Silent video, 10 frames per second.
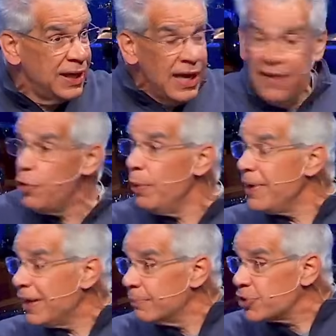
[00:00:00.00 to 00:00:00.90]
If you want to
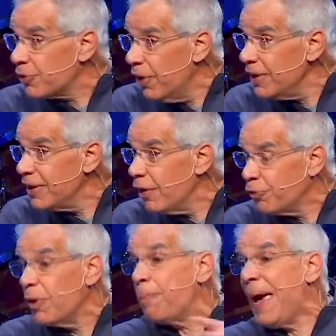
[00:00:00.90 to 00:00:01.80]
become strong, you go
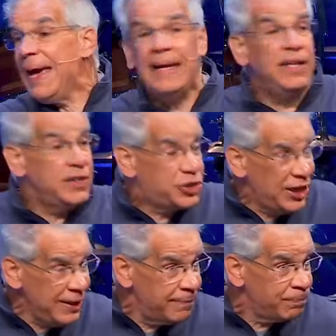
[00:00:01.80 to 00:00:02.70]
through the pain in the
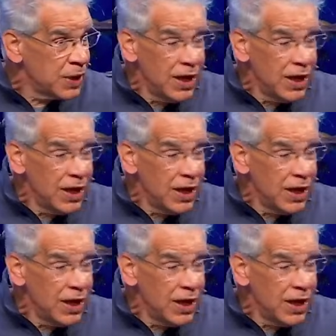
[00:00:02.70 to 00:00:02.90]
gym.